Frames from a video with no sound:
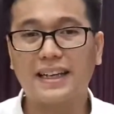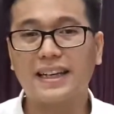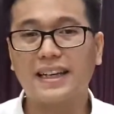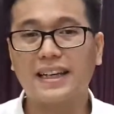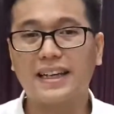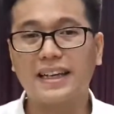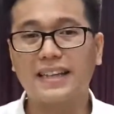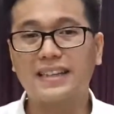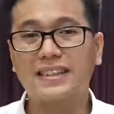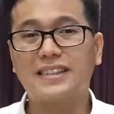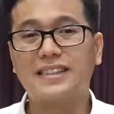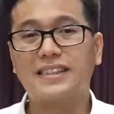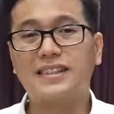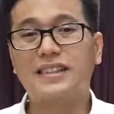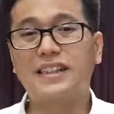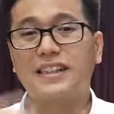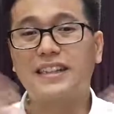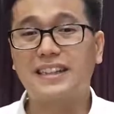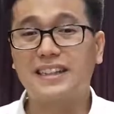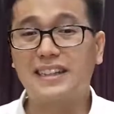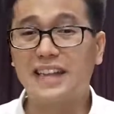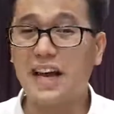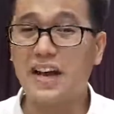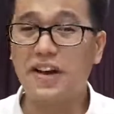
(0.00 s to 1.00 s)
His
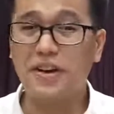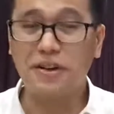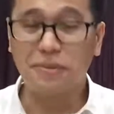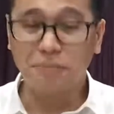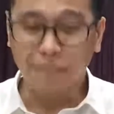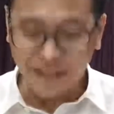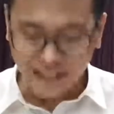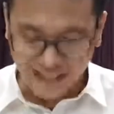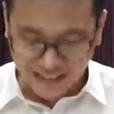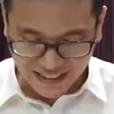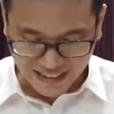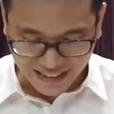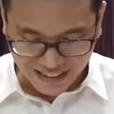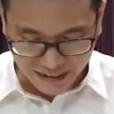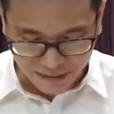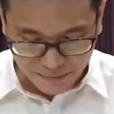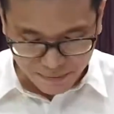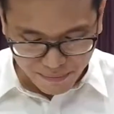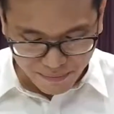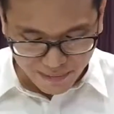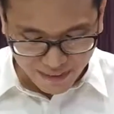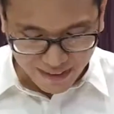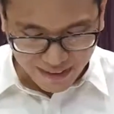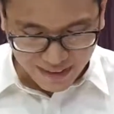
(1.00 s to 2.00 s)
entire being.
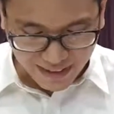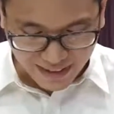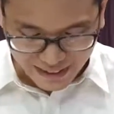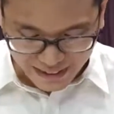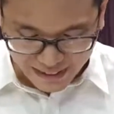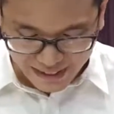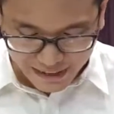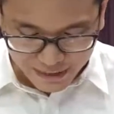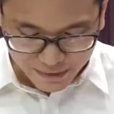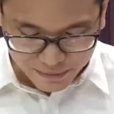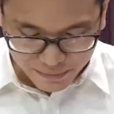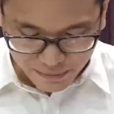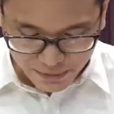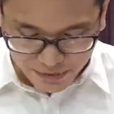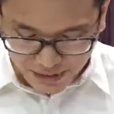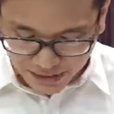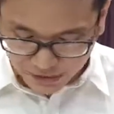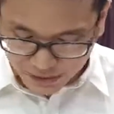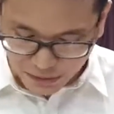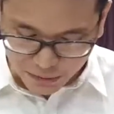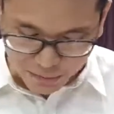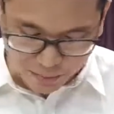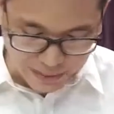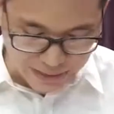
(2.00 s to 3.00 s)
And
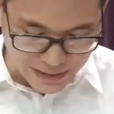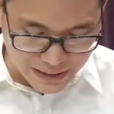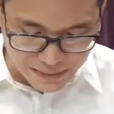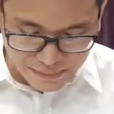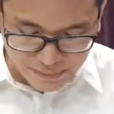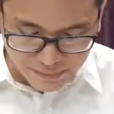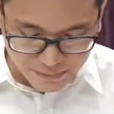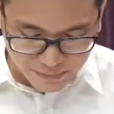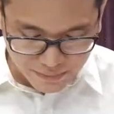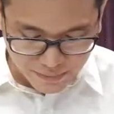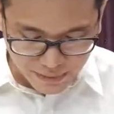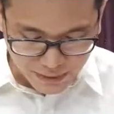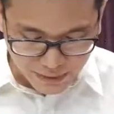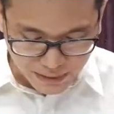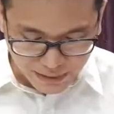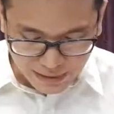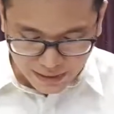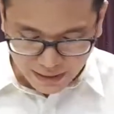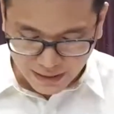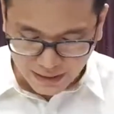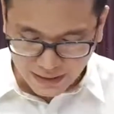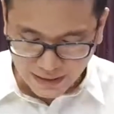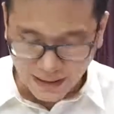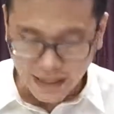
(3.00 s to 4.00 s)
letter B,
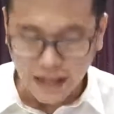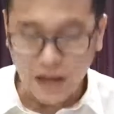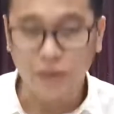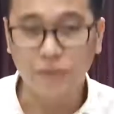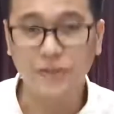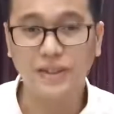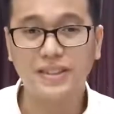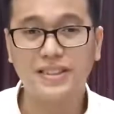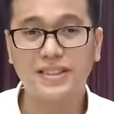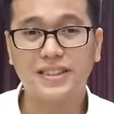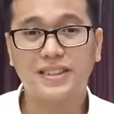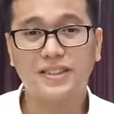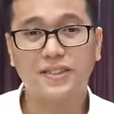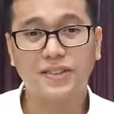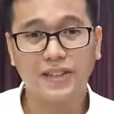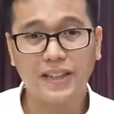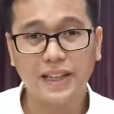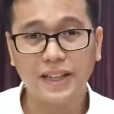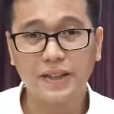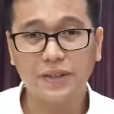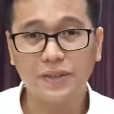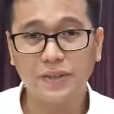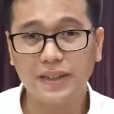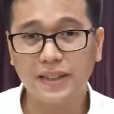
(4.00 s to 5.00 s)
uh, how does it
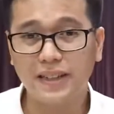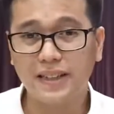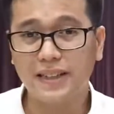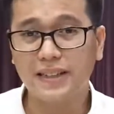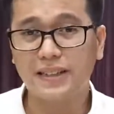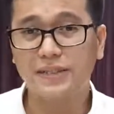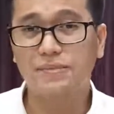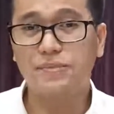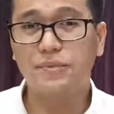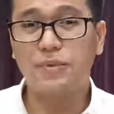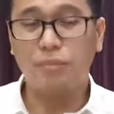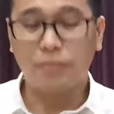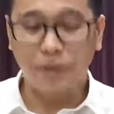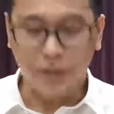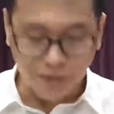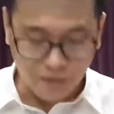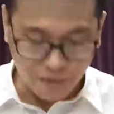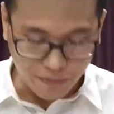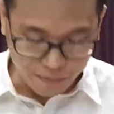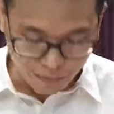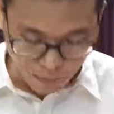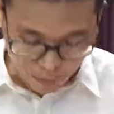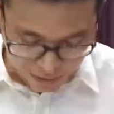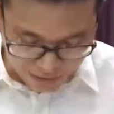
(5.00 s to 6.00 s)
relate to the prayer
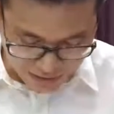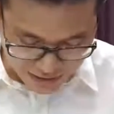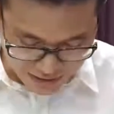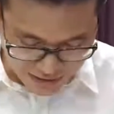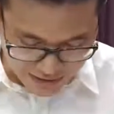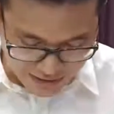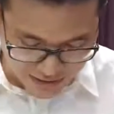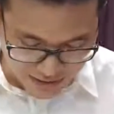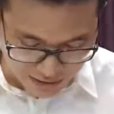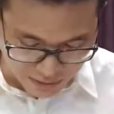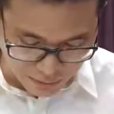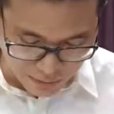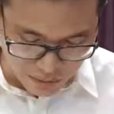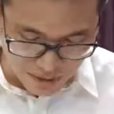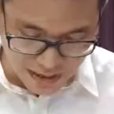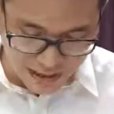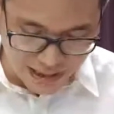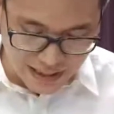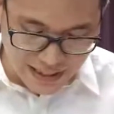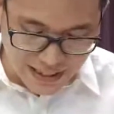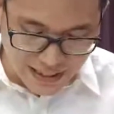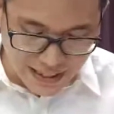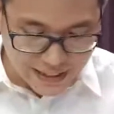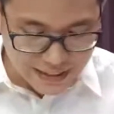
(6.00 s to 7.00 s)
of Moses? Well,
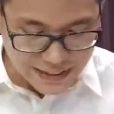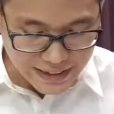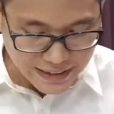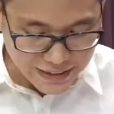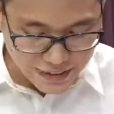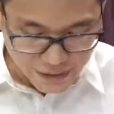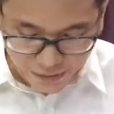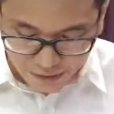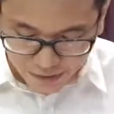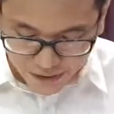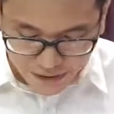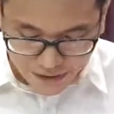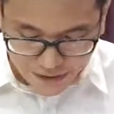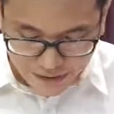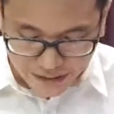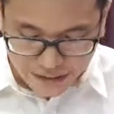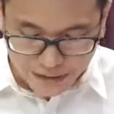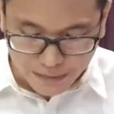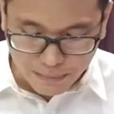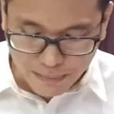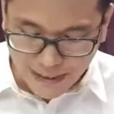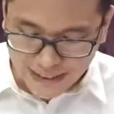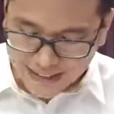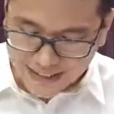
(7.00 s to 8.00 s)
it is fair that
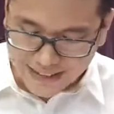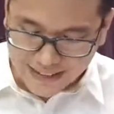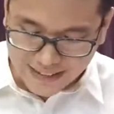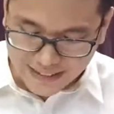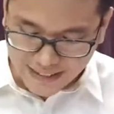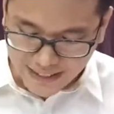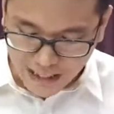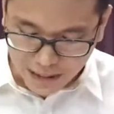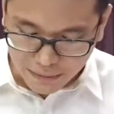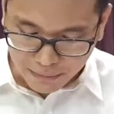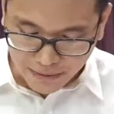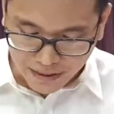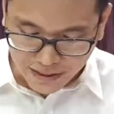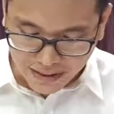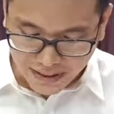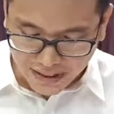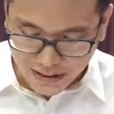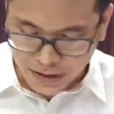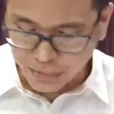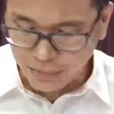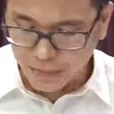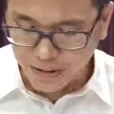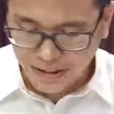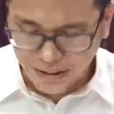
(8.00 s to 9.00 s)
man's time
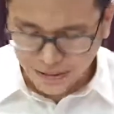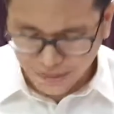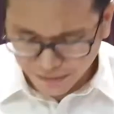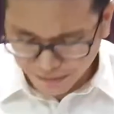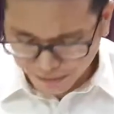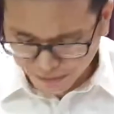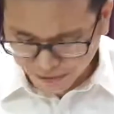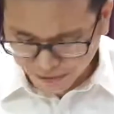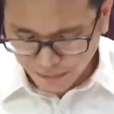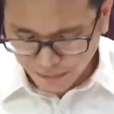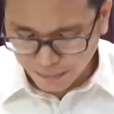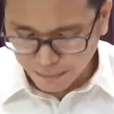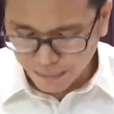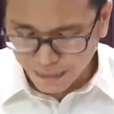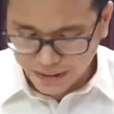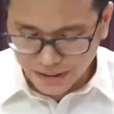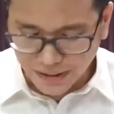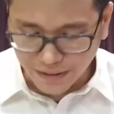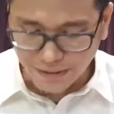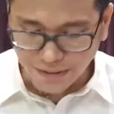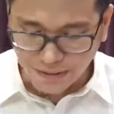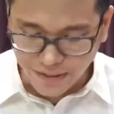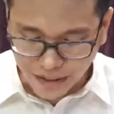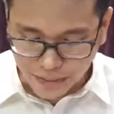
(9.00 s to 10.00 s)
is but a, but
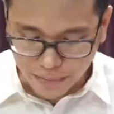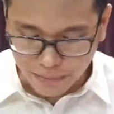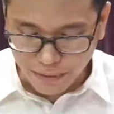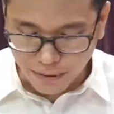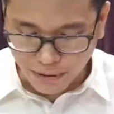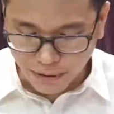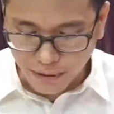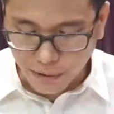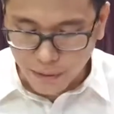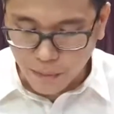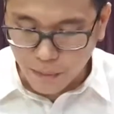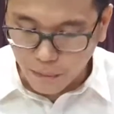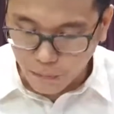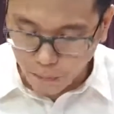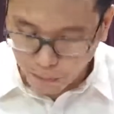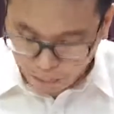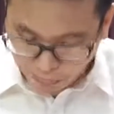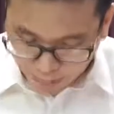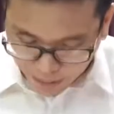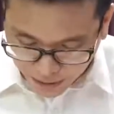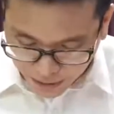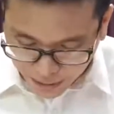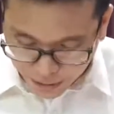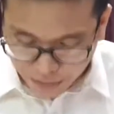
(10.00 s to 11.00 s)
a vapor
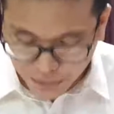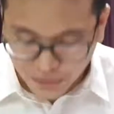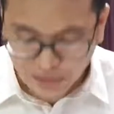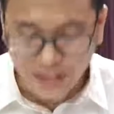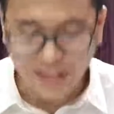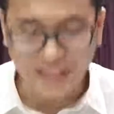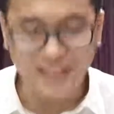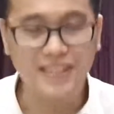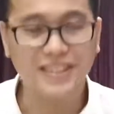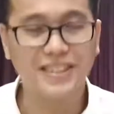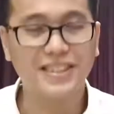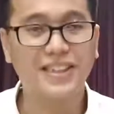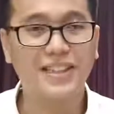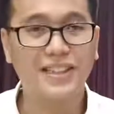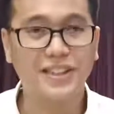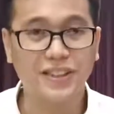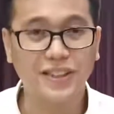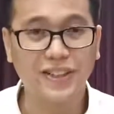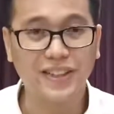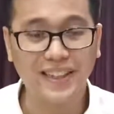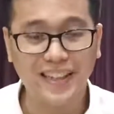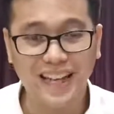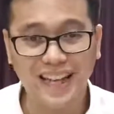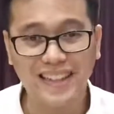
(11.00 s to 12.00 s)
compared to God's
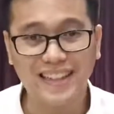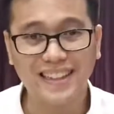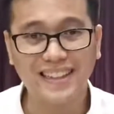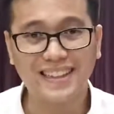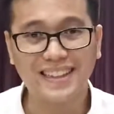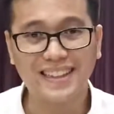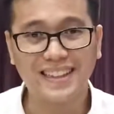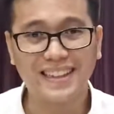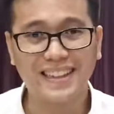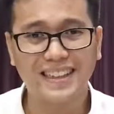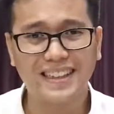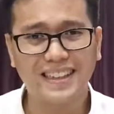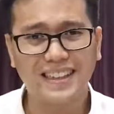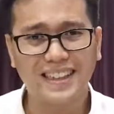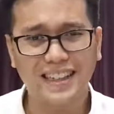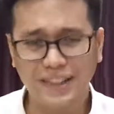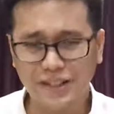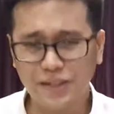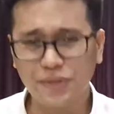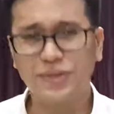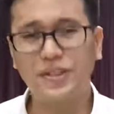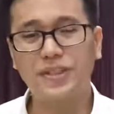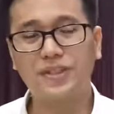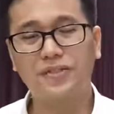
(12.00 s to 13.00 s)
eternality.
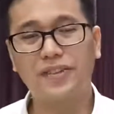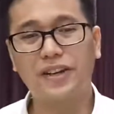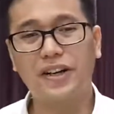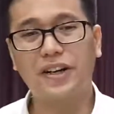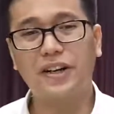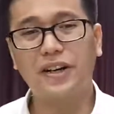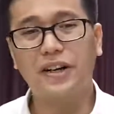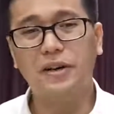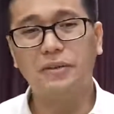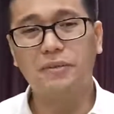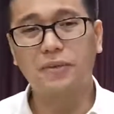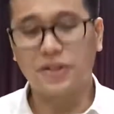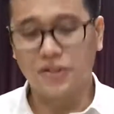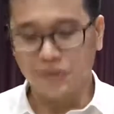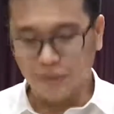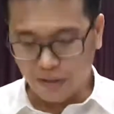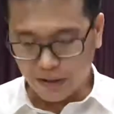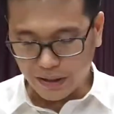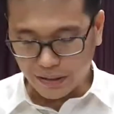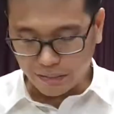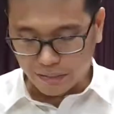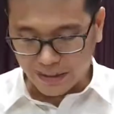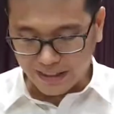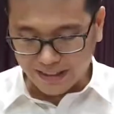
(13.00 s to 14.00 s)
It's only fair because
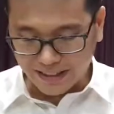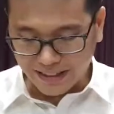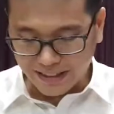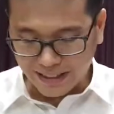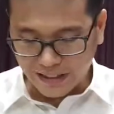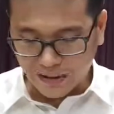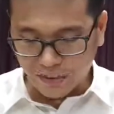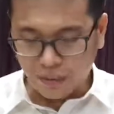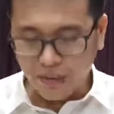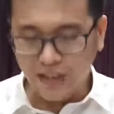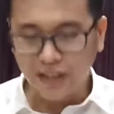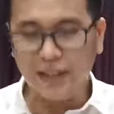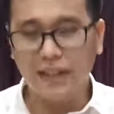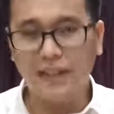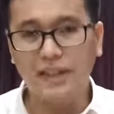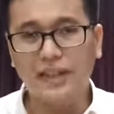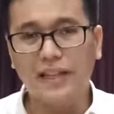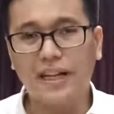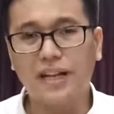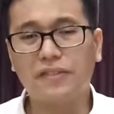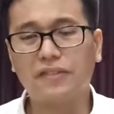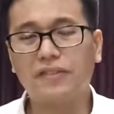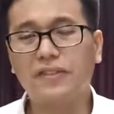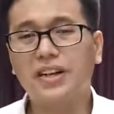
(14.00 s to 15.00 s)
we might think, well,
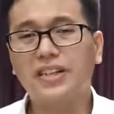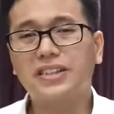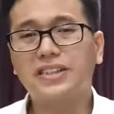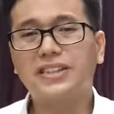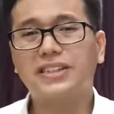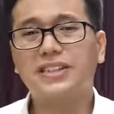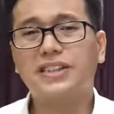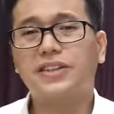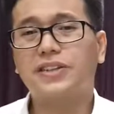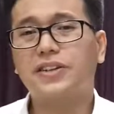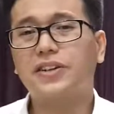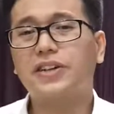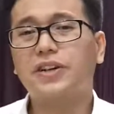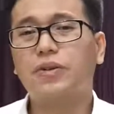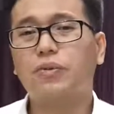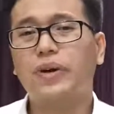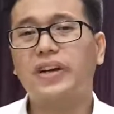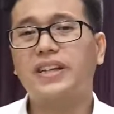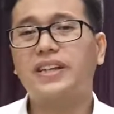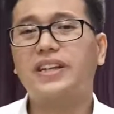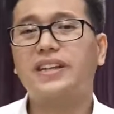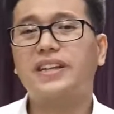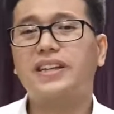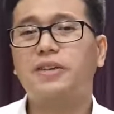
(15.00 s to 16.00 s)
if God is eternal, why
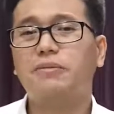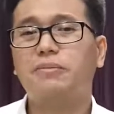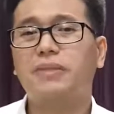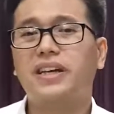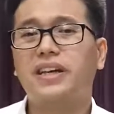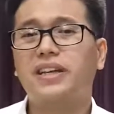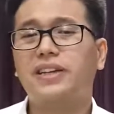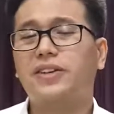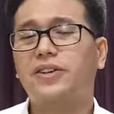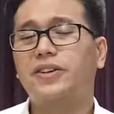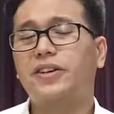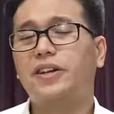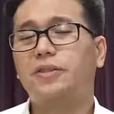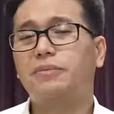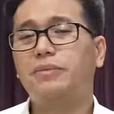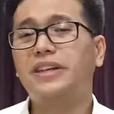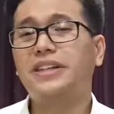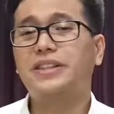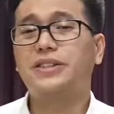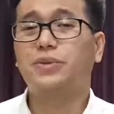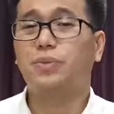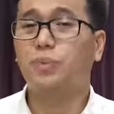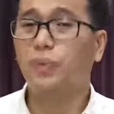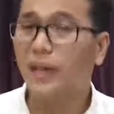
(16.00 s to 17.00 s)
didn't He make eternal
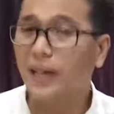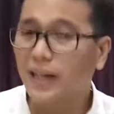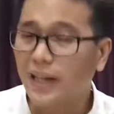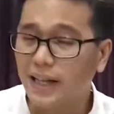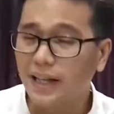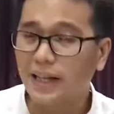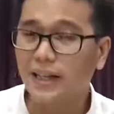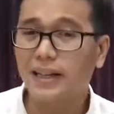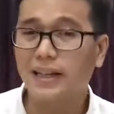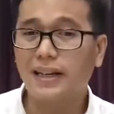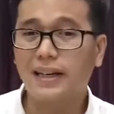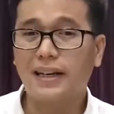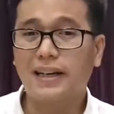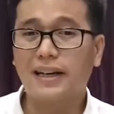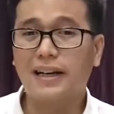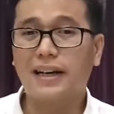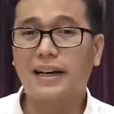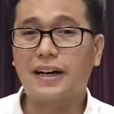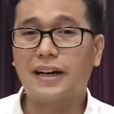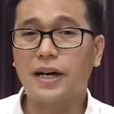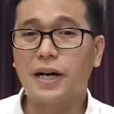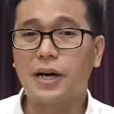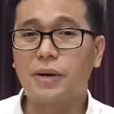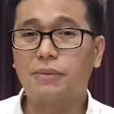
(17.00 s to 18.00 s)
beings? Well,
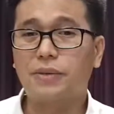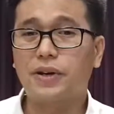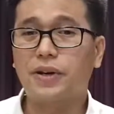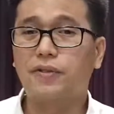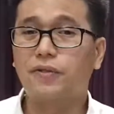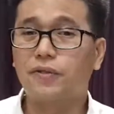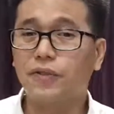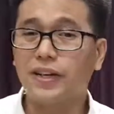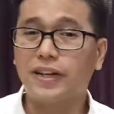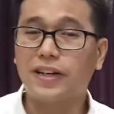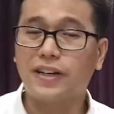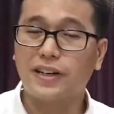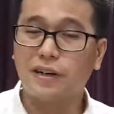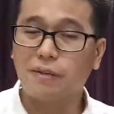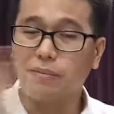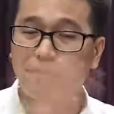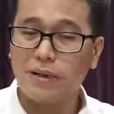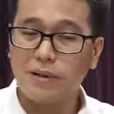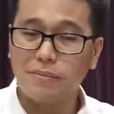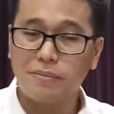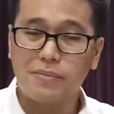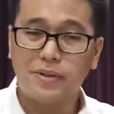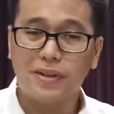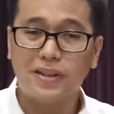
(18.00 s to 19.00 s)
um, if we
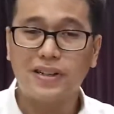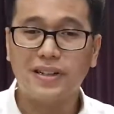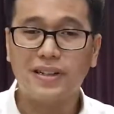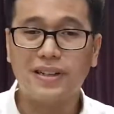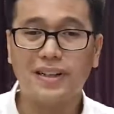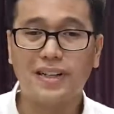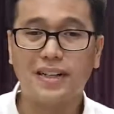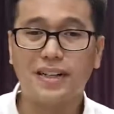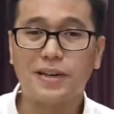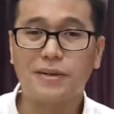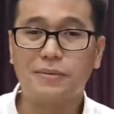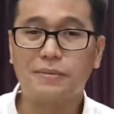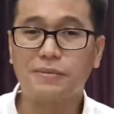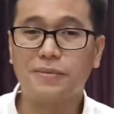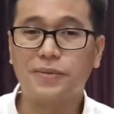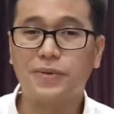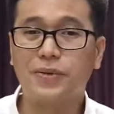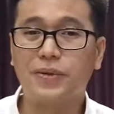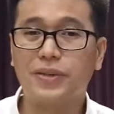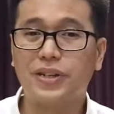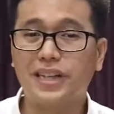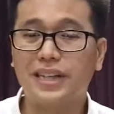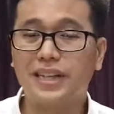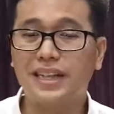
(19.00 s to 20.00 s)
remember um,
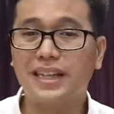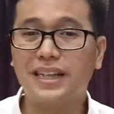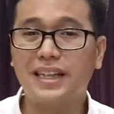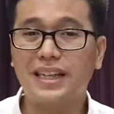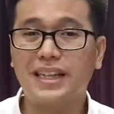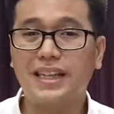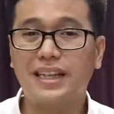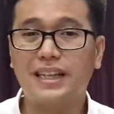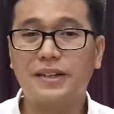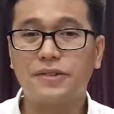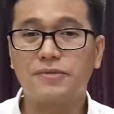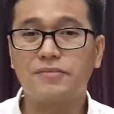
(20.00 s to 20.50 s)
during the